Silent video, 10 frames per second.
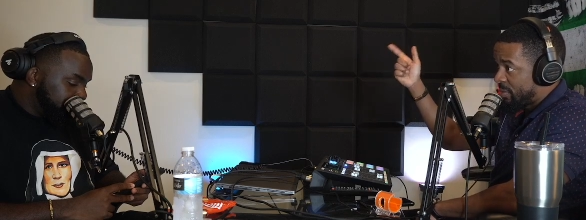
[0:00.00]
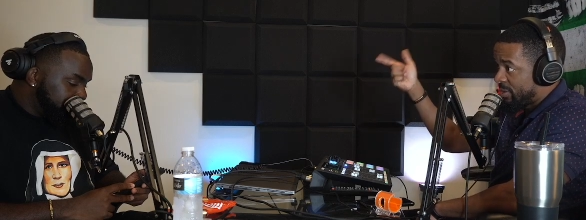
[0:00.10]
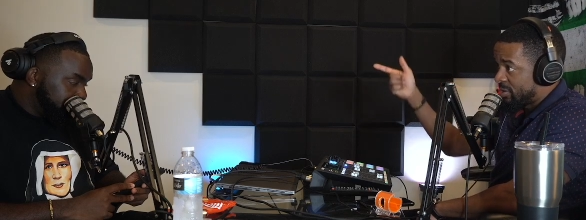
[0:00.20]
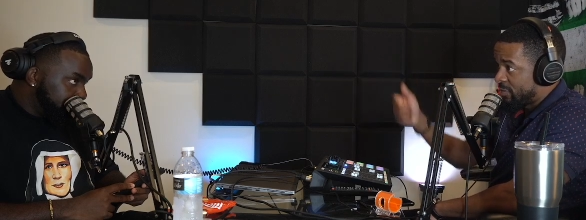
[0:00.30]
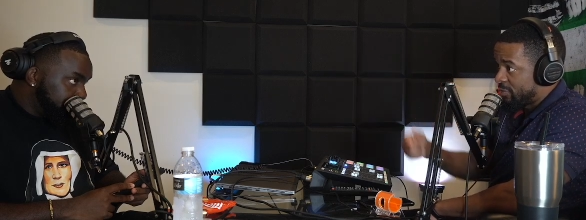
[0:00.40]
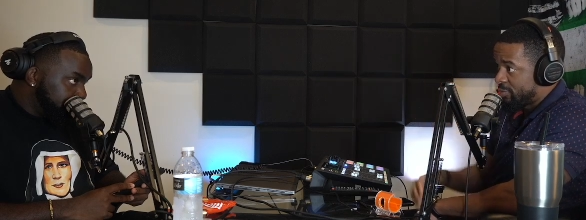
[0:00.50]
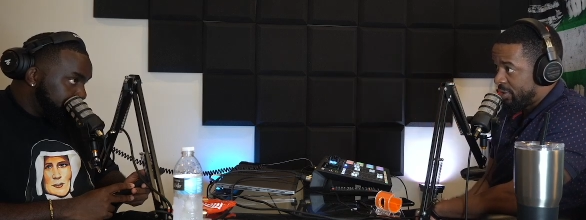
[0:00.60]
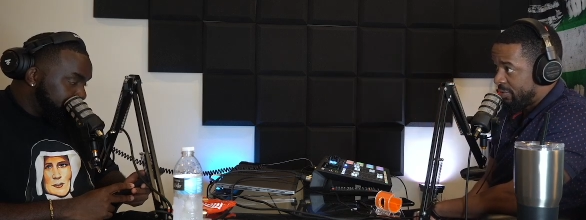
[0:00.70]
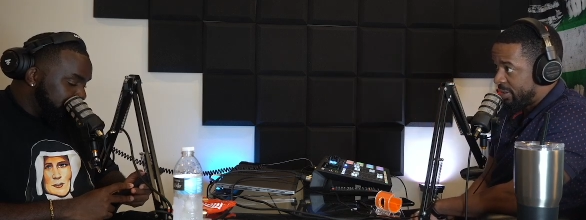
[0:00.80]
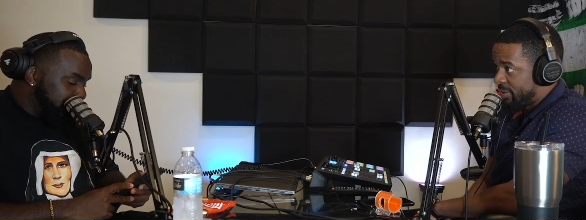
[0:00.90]
Speaker 1: in Silver Spring,
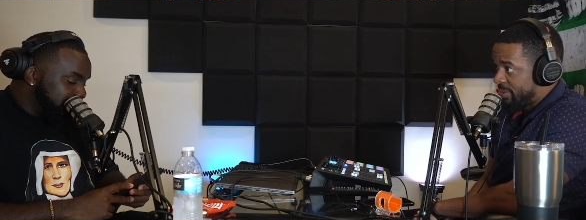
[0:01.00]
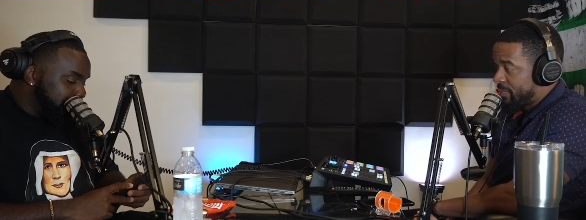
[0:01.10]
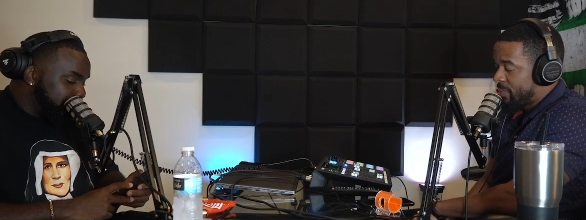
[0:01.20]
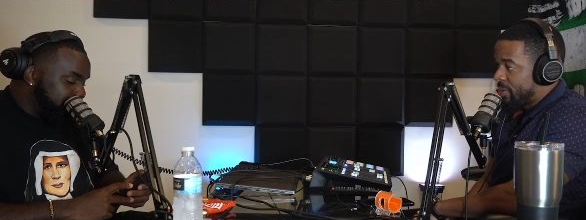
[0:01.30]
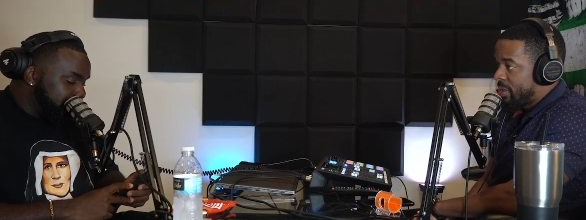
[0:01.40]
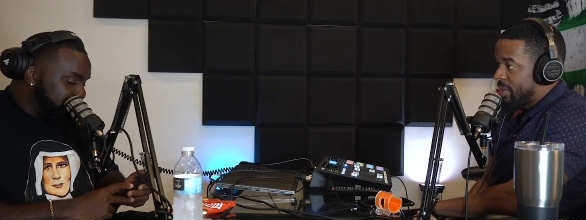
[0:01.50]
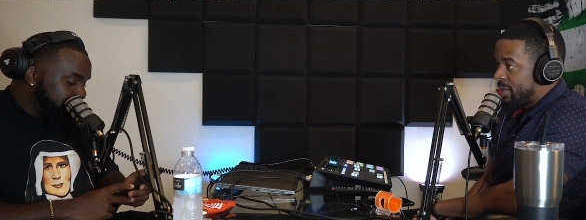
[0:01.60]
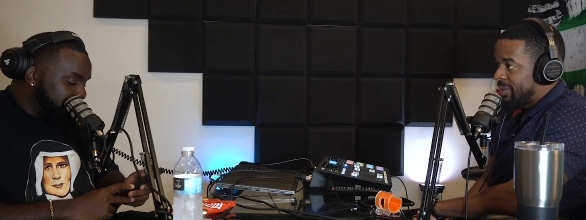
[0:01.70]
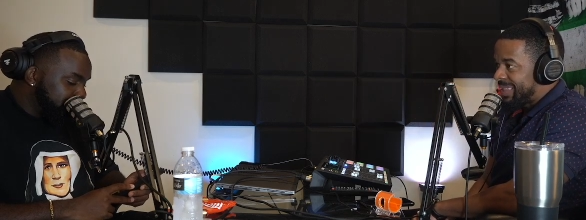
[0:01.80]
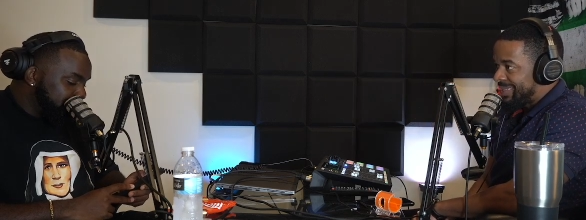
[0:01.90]
right? Yes.
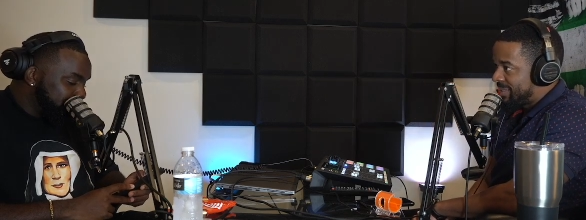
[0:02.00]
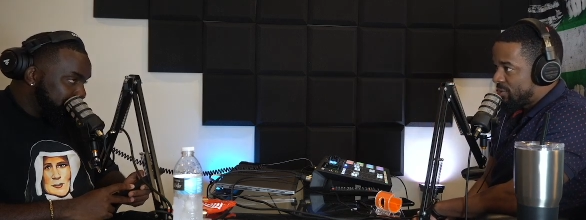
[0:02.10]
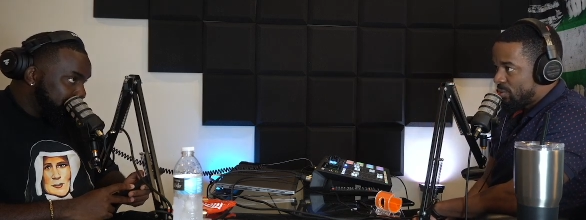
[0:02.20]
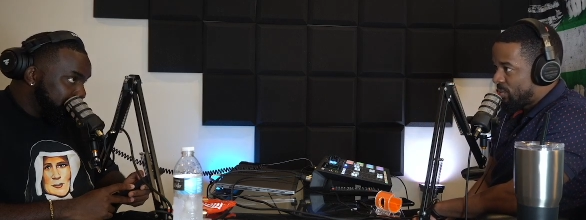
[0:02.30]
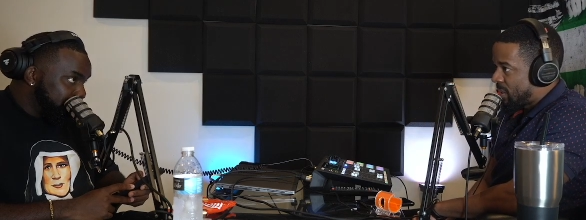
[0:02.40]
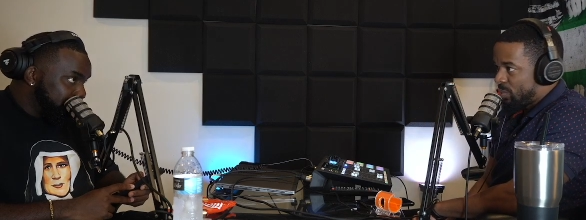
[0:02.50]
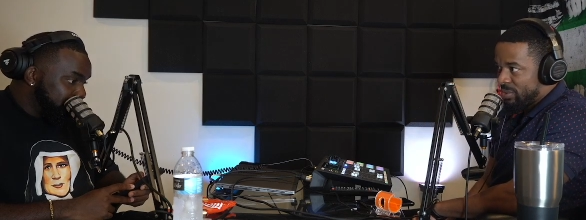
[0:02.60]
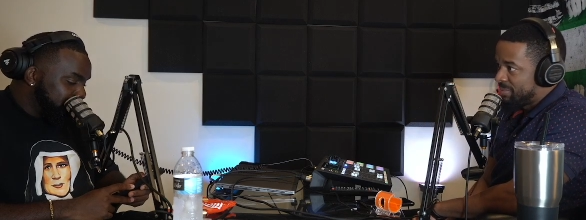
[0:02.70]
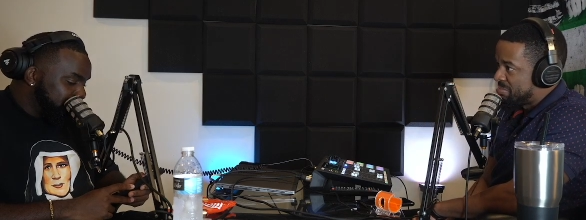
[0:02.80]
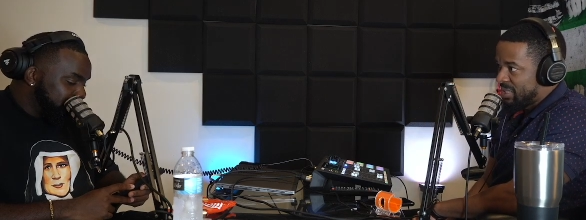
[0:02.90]
That thing sold out
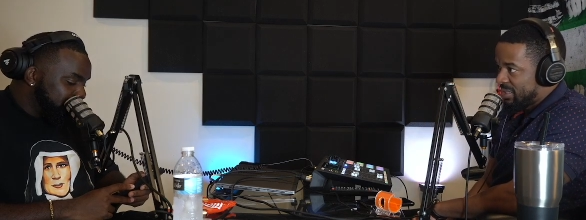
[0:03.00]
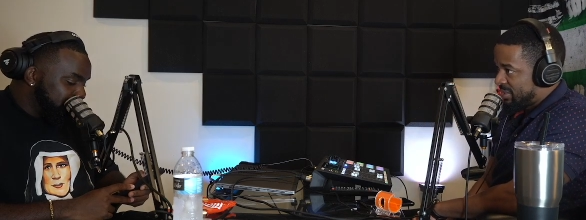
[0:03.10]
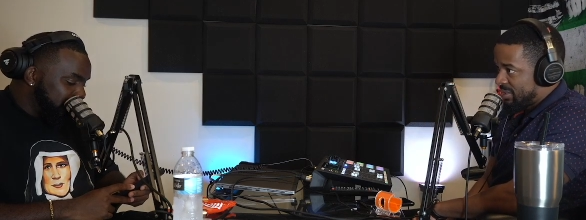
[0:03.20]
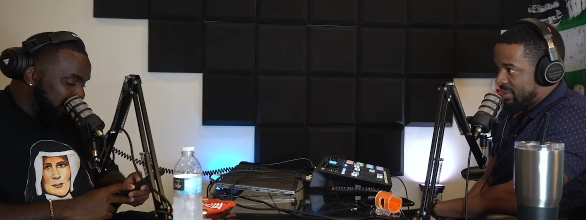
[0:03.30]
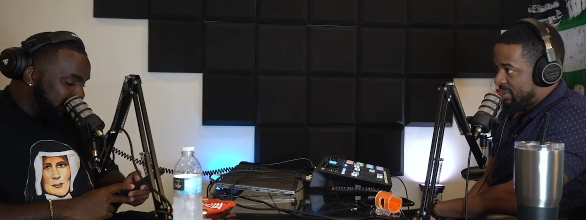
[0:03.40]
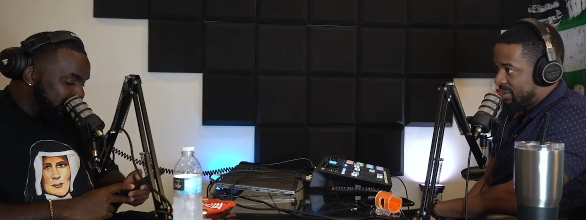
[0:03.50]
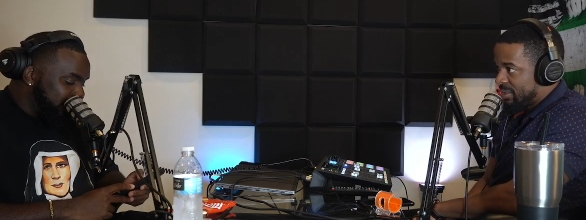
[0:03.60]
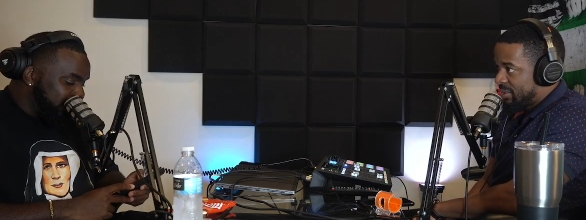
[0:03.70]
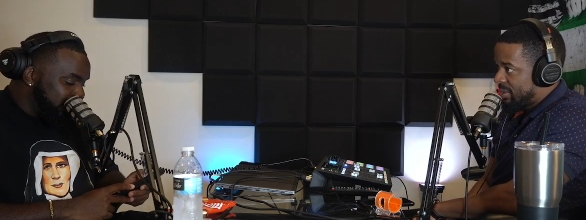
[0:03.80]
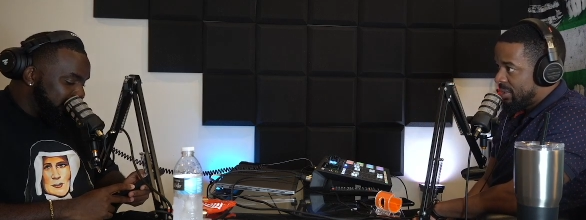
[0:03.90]
within minutes. And
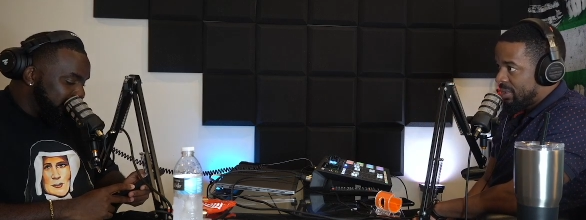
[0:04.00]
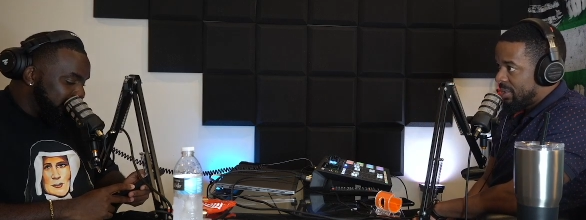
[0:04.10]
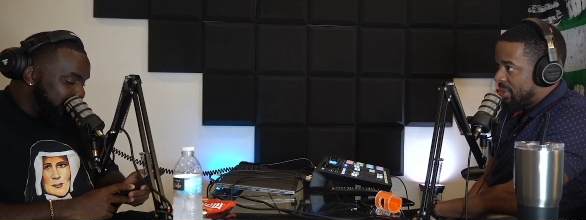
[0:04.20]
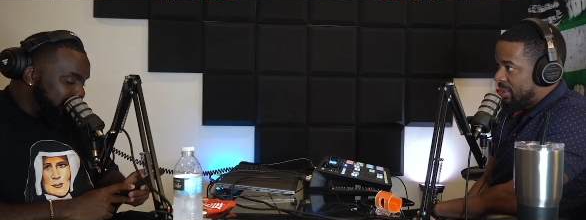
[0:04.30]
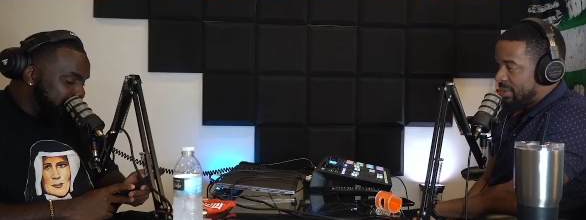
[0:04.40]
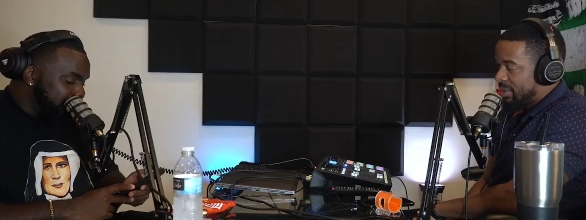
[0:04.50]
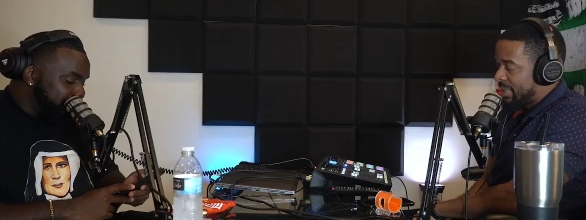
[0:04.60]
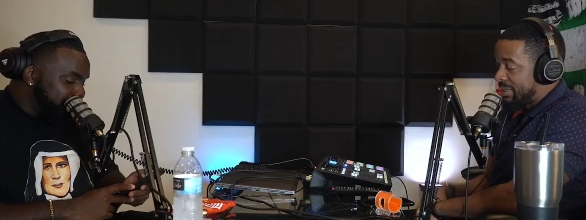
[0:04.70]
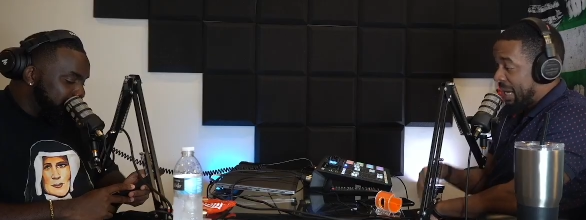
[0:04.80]
yeah, they they uh, that thing, I